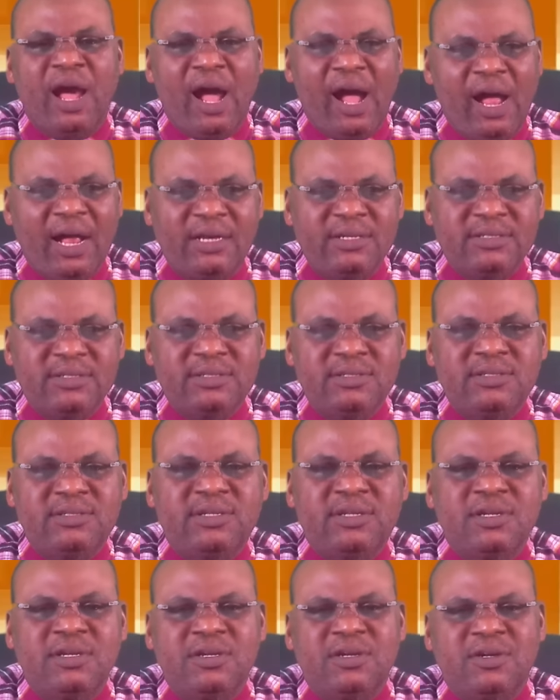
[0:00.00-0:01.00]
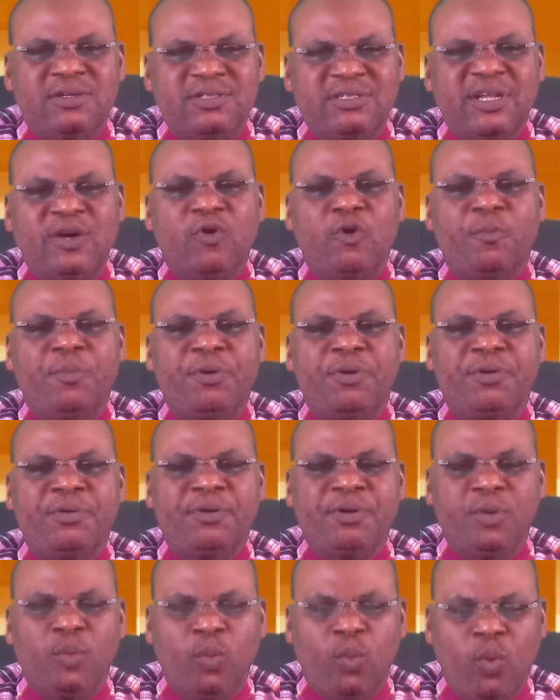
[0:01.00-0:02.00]
and they will be
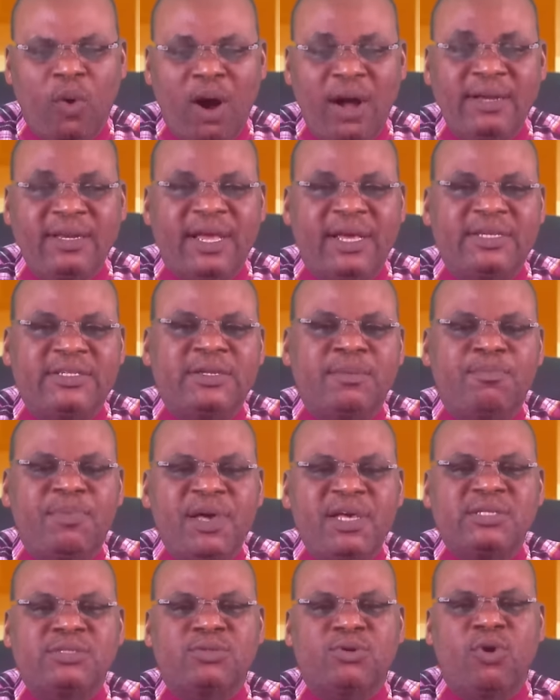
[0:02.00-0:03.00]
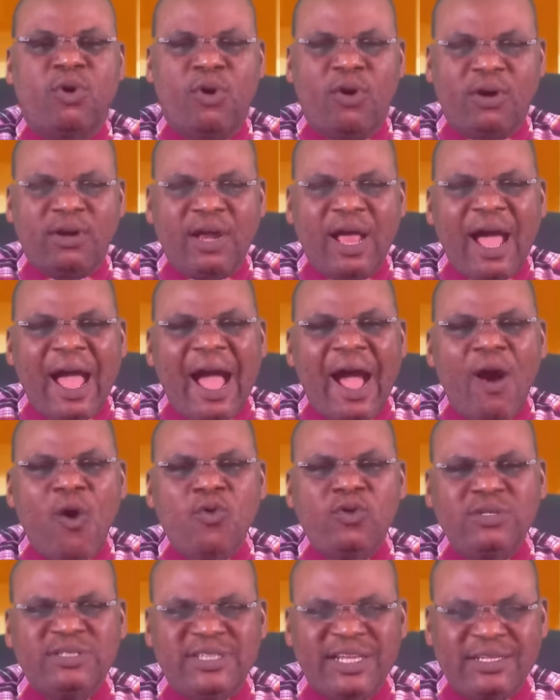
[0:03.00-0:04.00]
rewarded based on
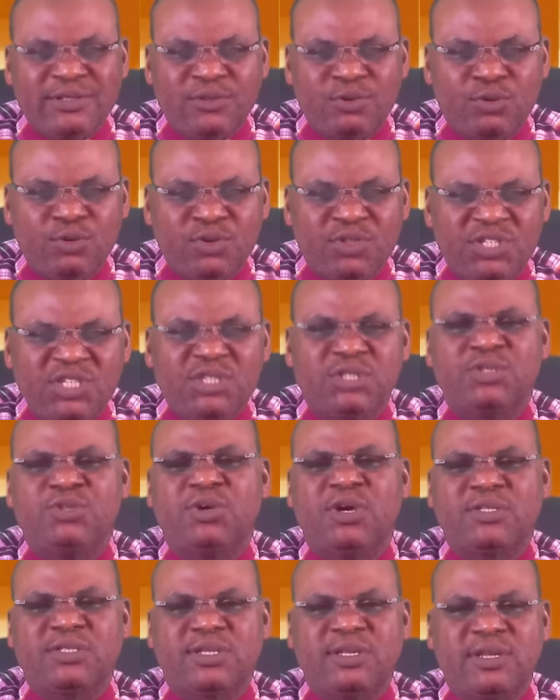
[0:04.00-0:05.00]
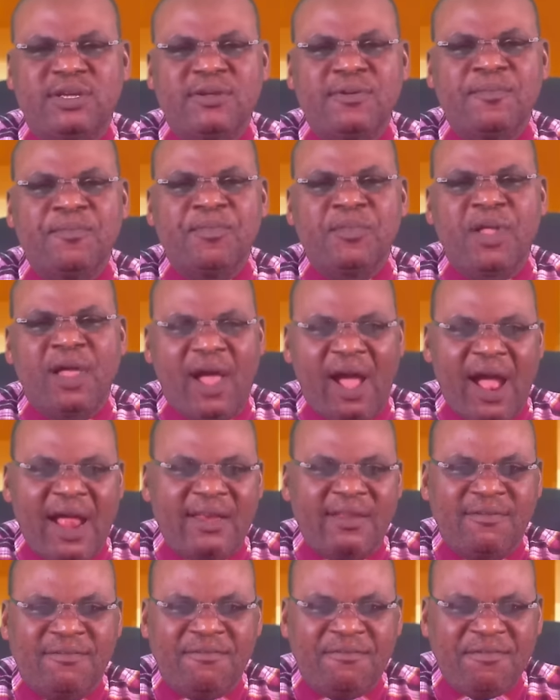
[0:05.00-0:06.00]
how they judiciously
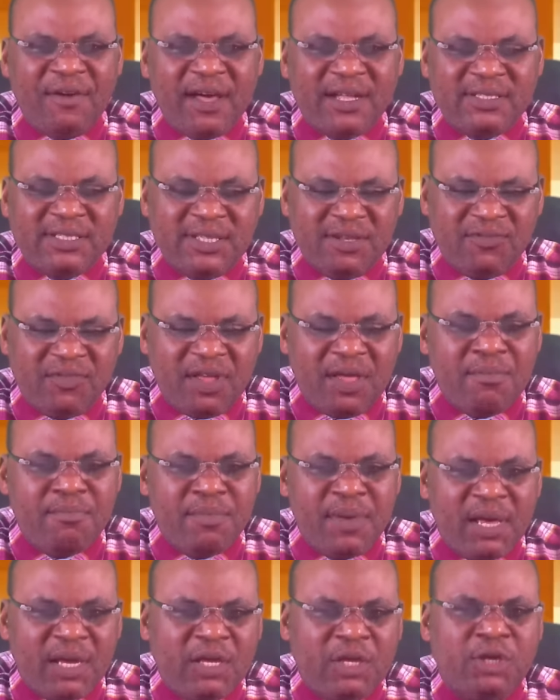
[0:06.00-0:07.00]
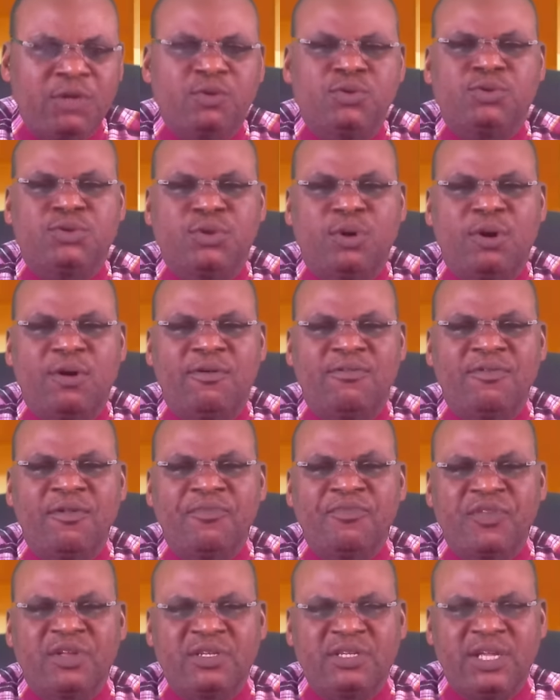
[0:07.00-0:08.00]
and effectively make use of
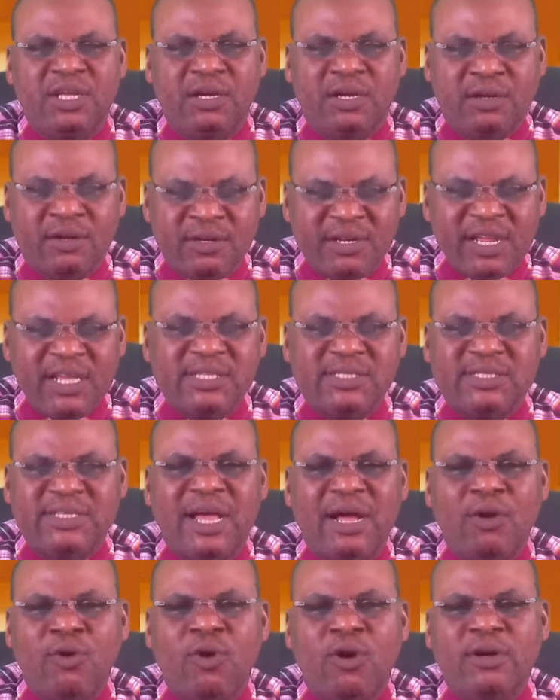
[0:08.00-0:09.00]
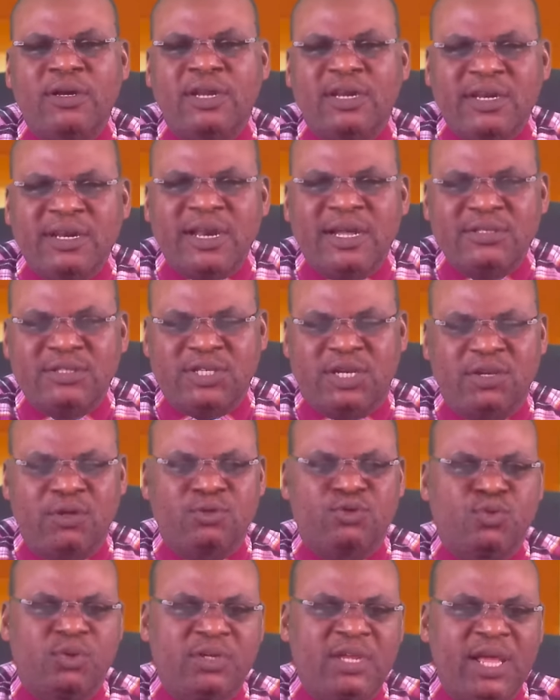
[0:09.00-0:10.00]
the grace that God granted
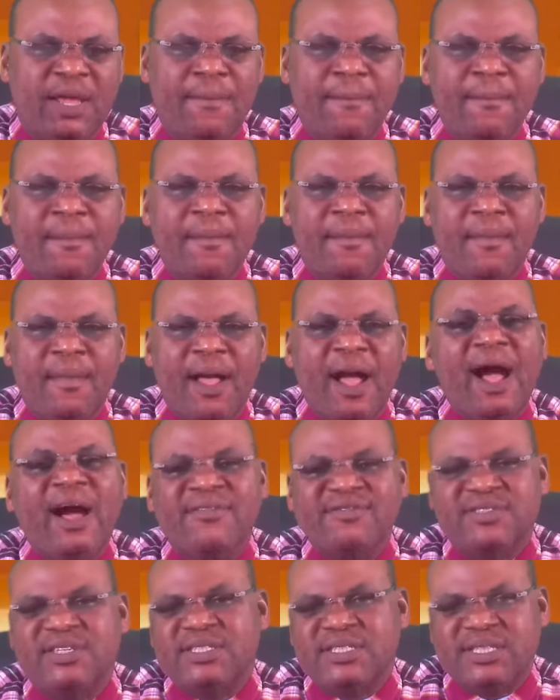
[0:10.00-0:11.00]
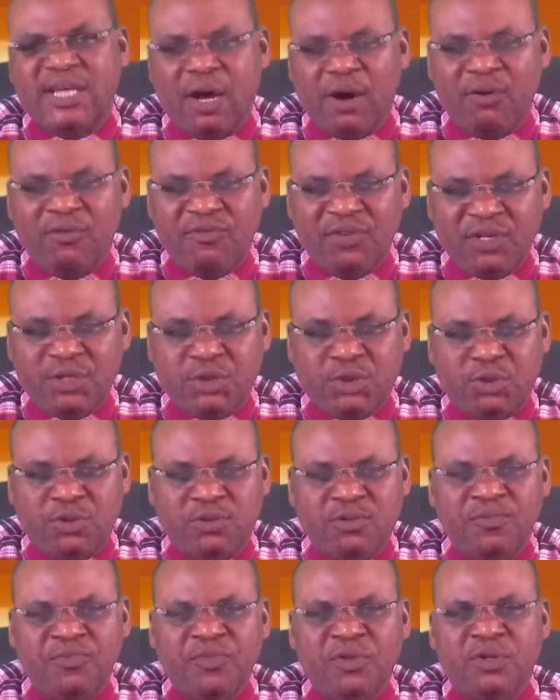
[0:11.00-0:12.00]
unto them after
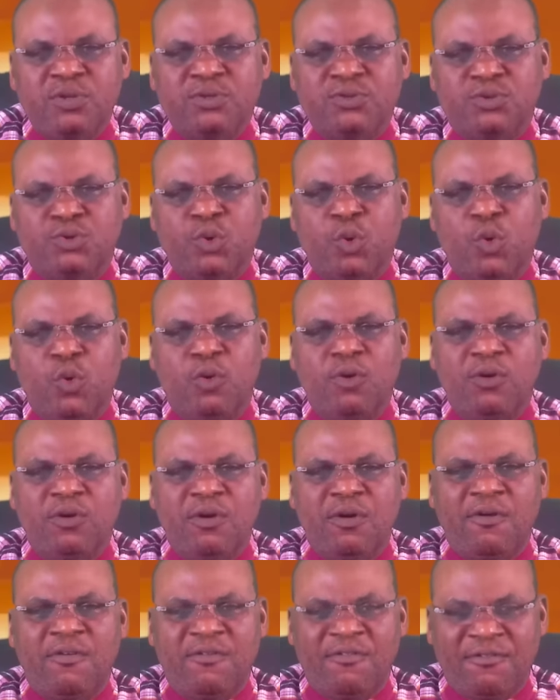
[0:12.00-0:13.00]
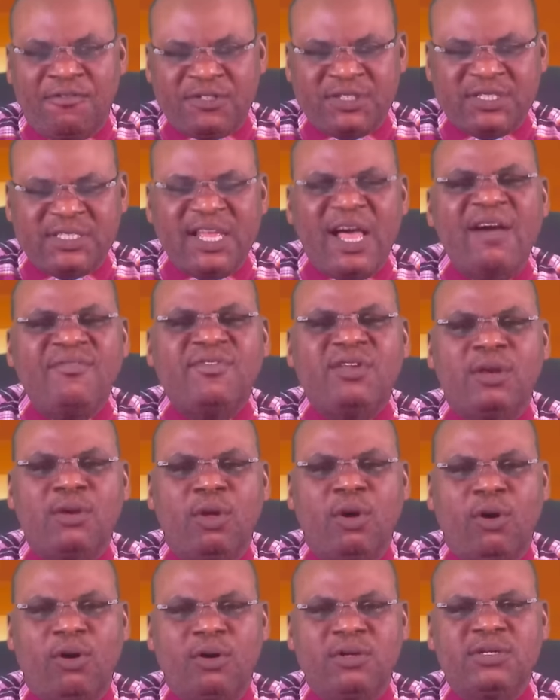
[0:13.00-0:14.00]
salvation to serve the
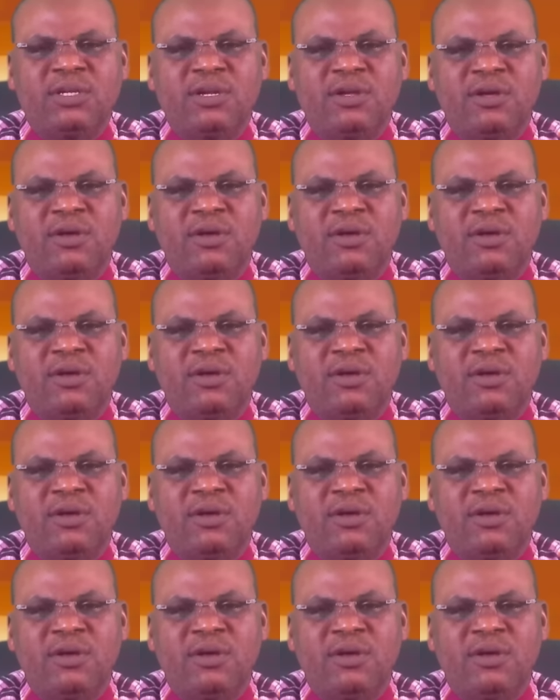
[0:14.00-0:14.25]
Lord